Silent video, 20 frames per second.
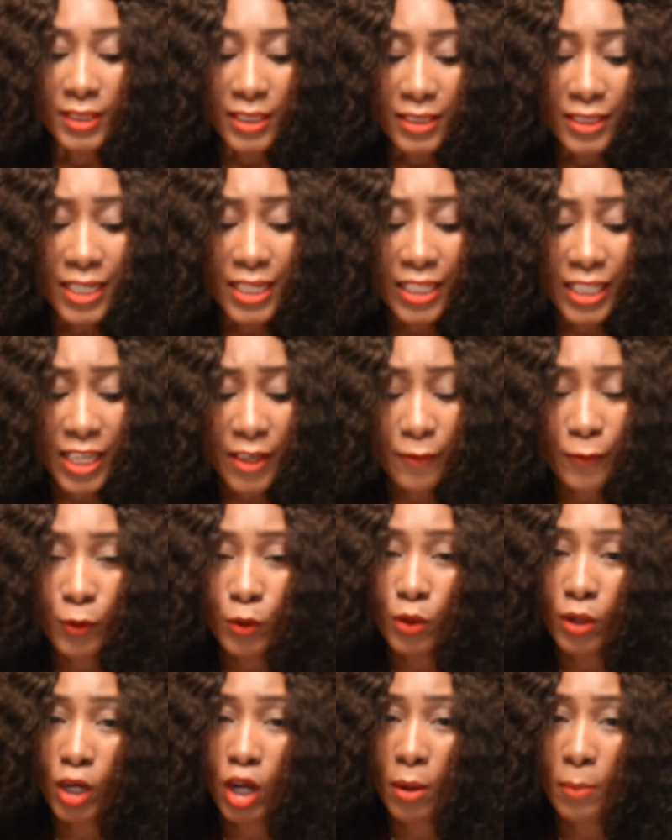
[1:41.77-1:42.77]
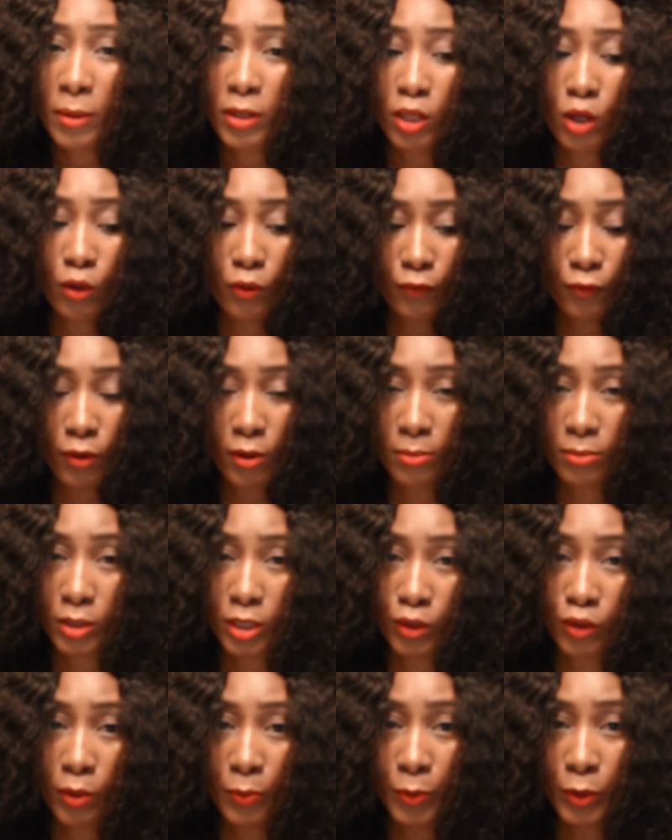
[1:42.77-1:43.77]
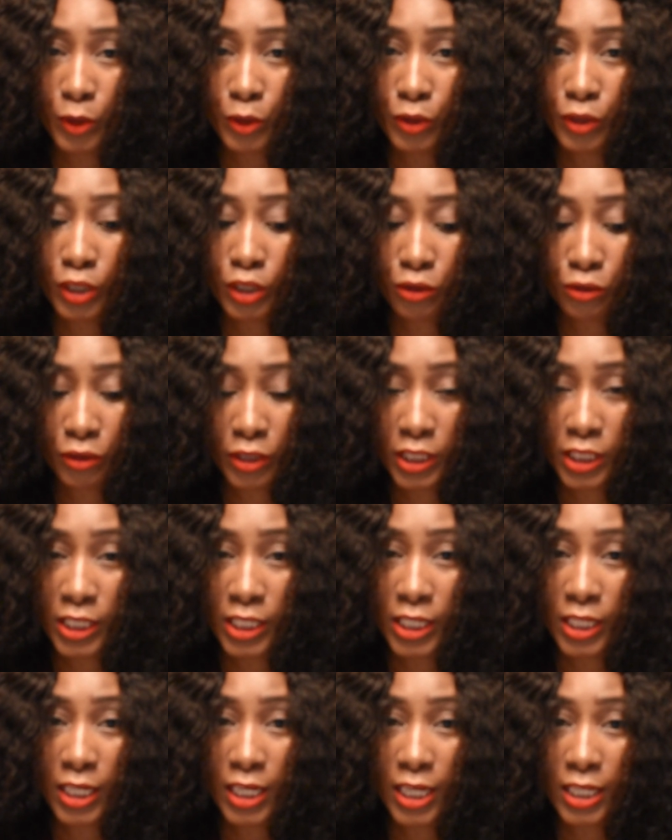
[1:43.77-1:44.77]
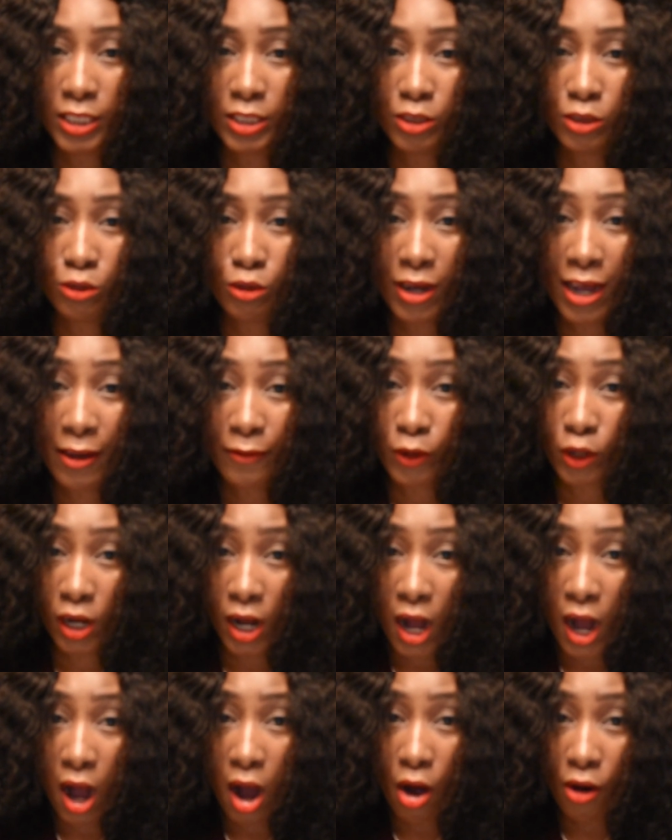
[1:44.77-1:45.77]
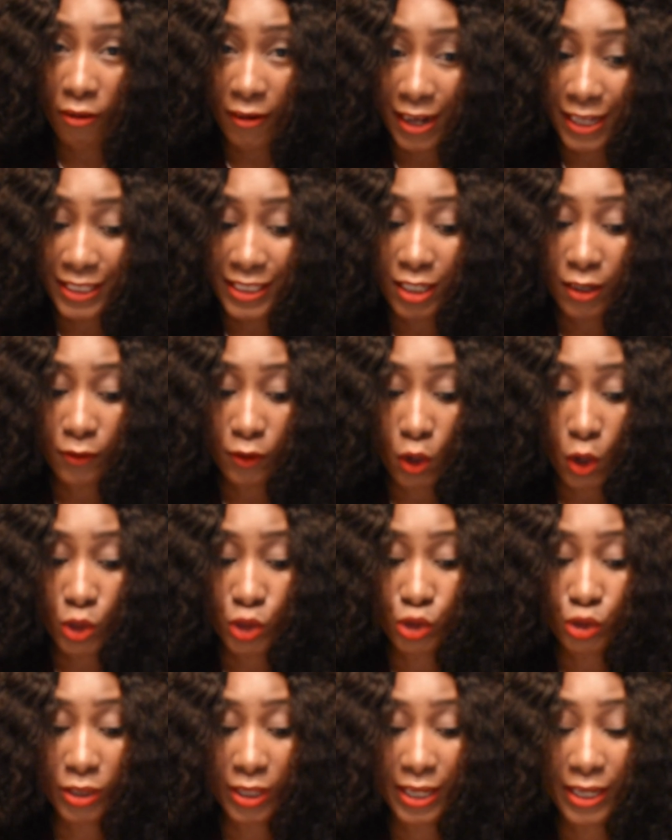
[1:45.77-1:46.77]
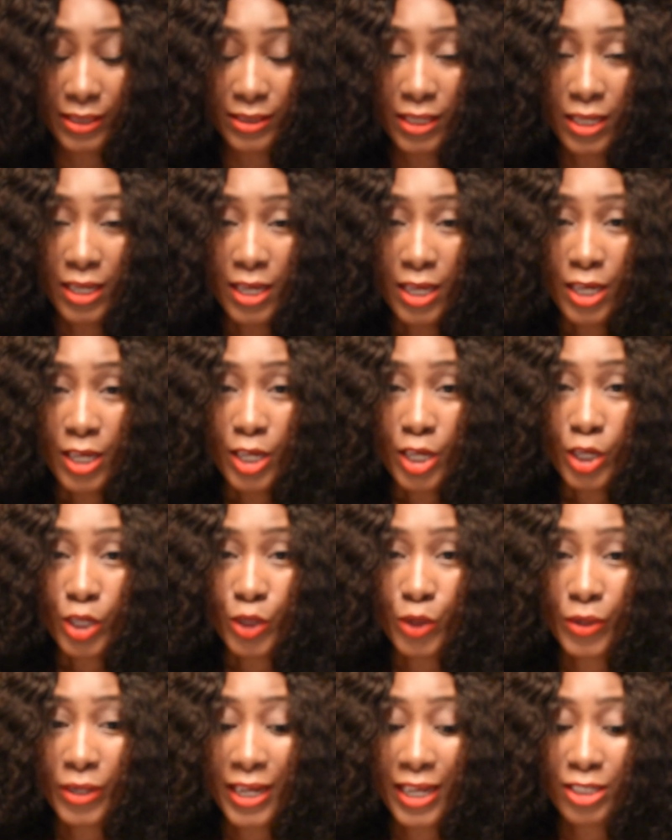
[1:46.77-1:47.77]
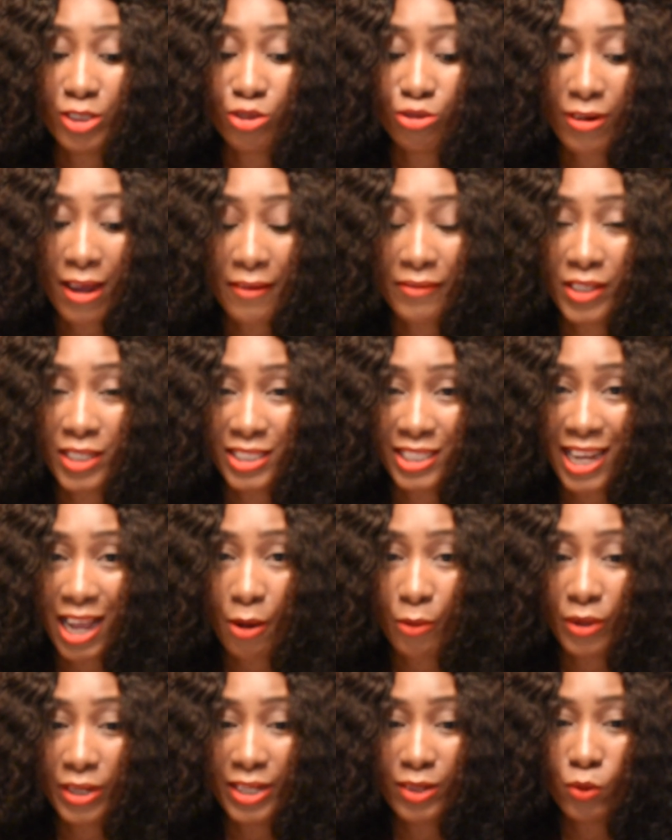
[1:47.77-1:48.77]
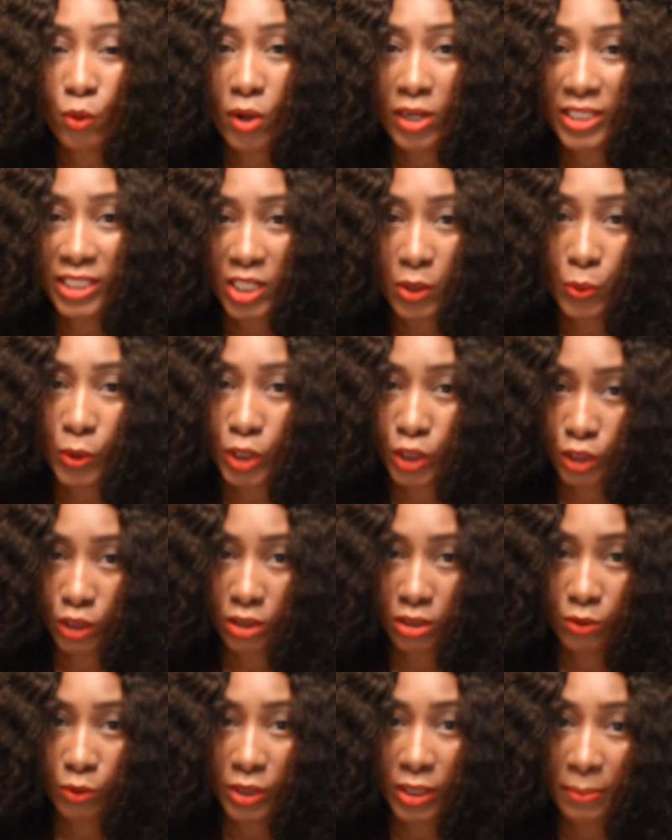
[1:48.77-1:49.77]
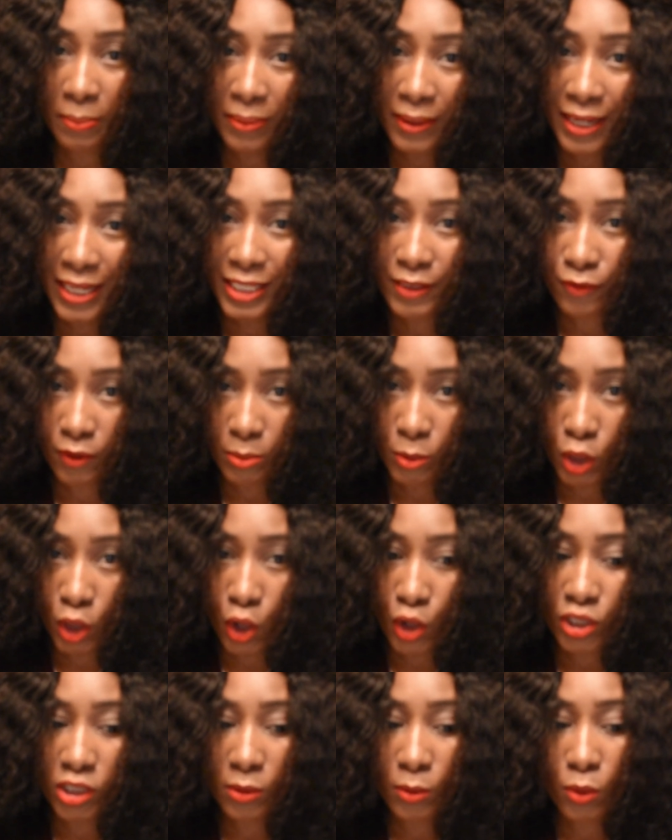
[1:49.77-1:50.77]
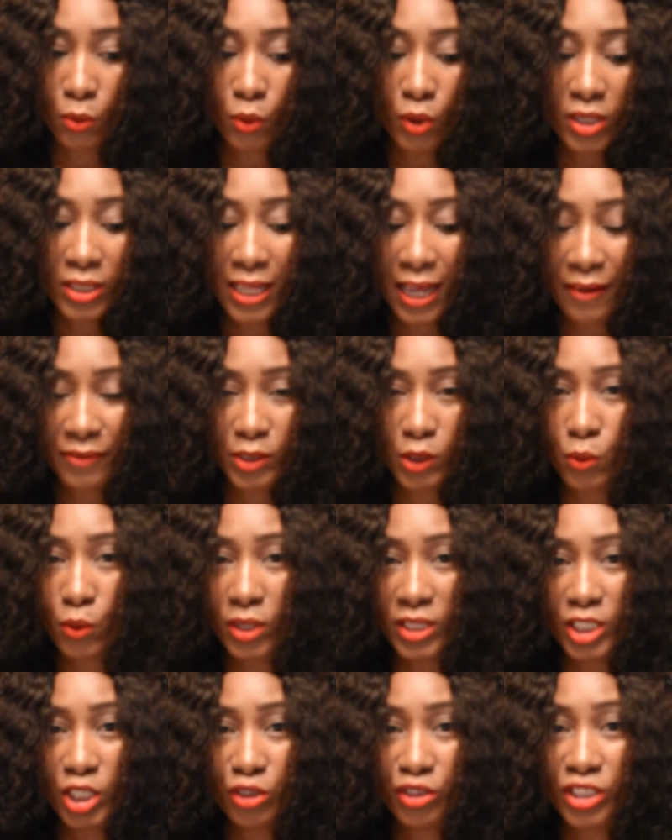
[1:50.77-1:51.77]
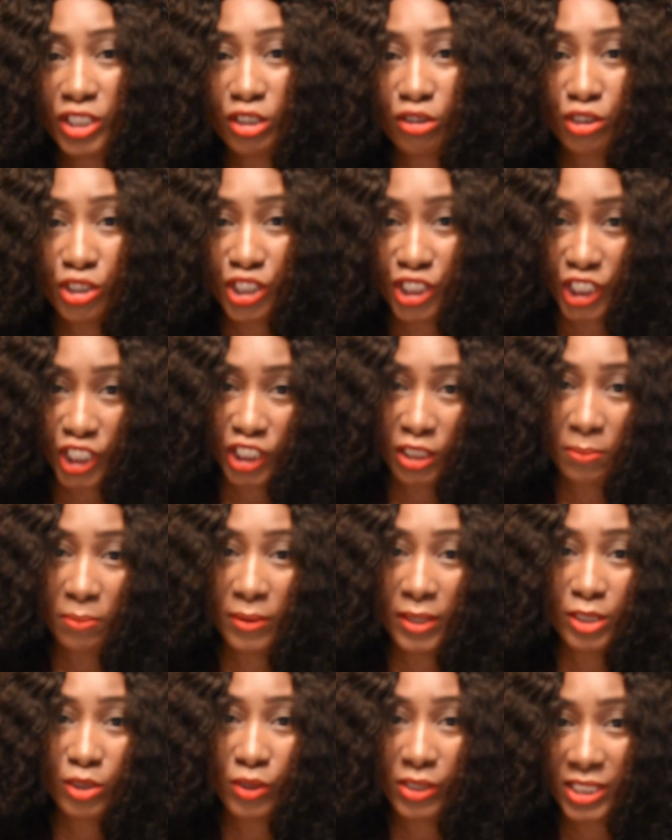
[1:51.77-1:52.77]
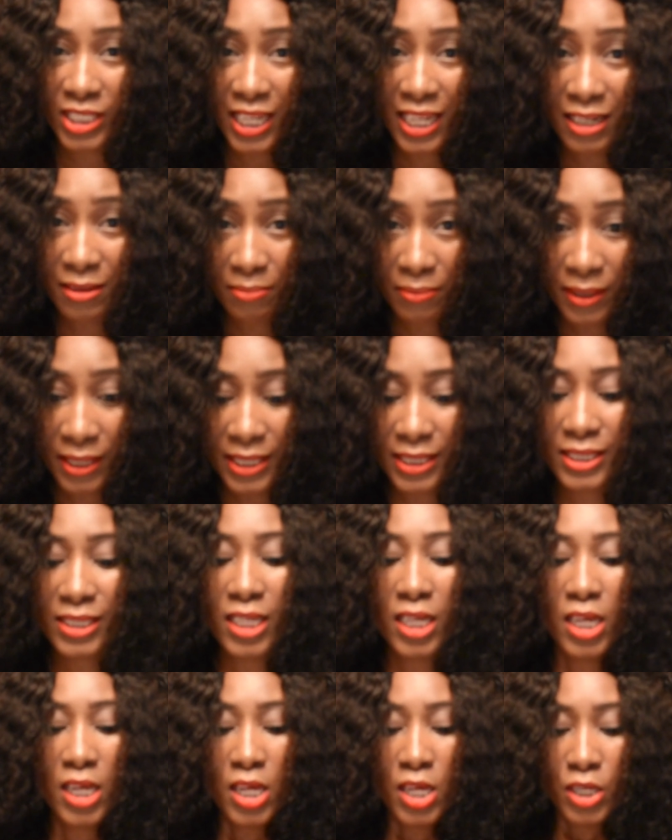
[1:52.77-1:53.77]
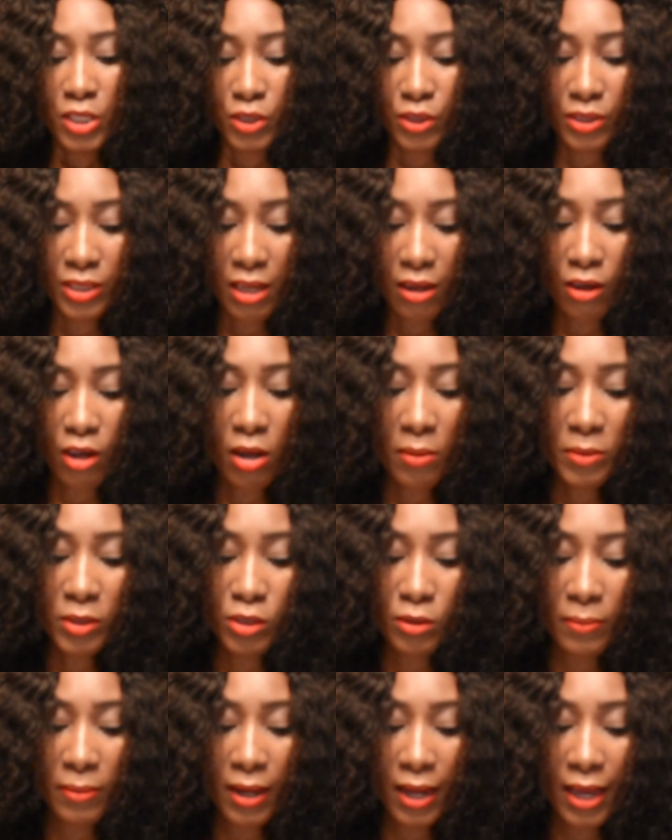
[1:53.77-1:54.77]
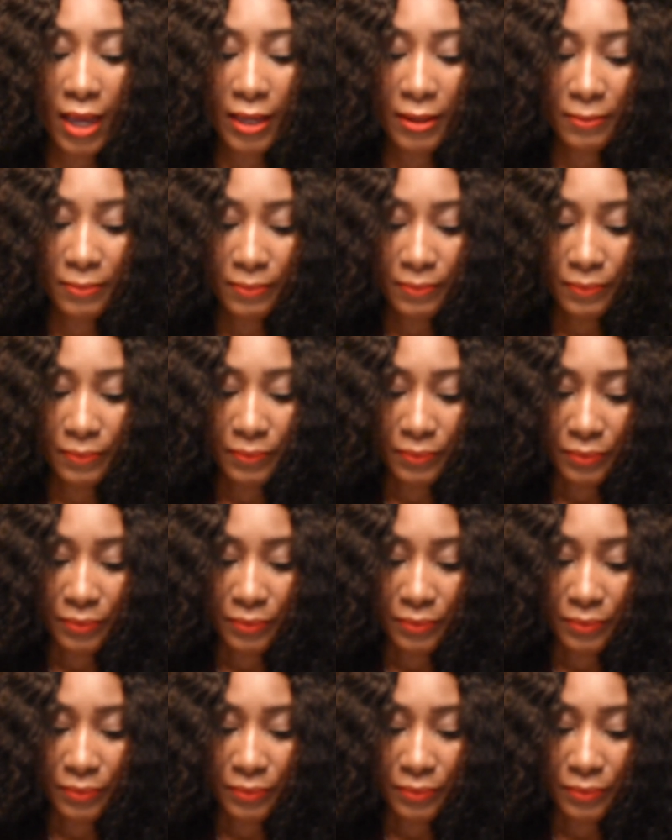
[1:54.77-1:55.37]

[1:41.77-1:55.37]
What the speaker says: And then if you are coming out from European Union to Italy and you have your car already, of course you can drive that car within 1 year with a plate from your country. But one after 1 year, you need to change the plate to Italian plates. So now coming to buy